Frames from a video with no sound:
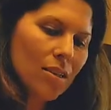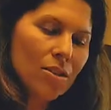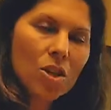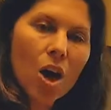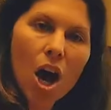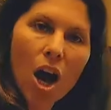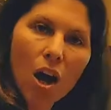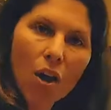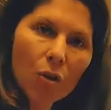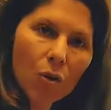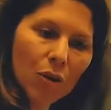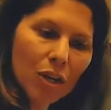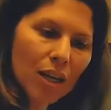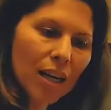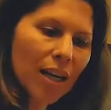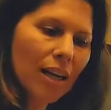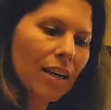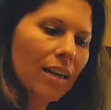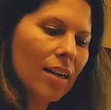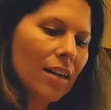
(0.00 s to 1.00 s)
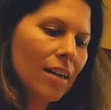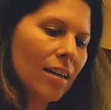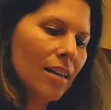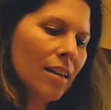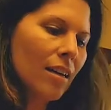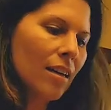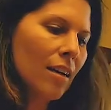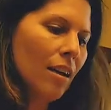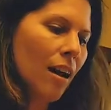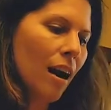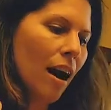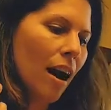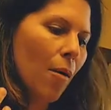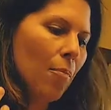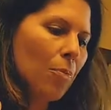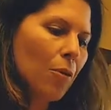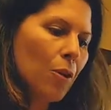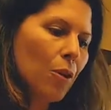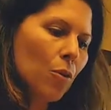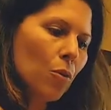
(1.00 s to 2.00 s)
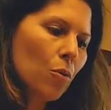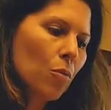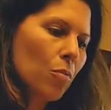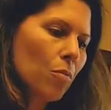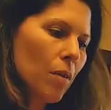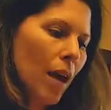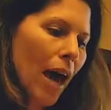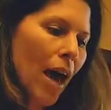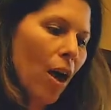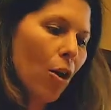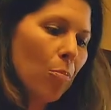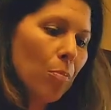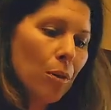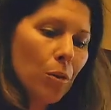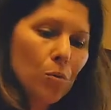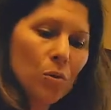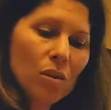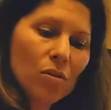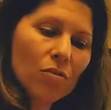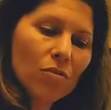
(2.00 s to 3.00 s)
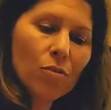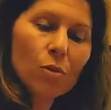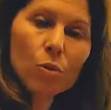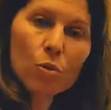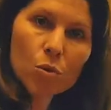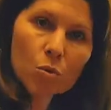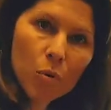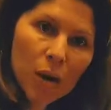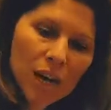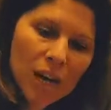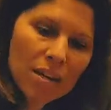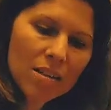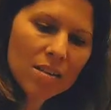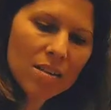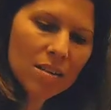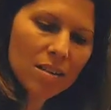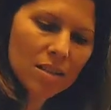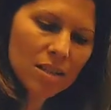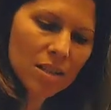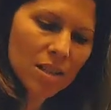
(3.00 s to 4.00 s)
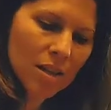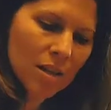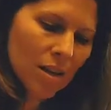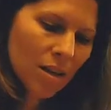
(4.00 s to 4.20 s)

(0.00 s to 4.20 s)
It's all organic. Um, you're helping with food waste.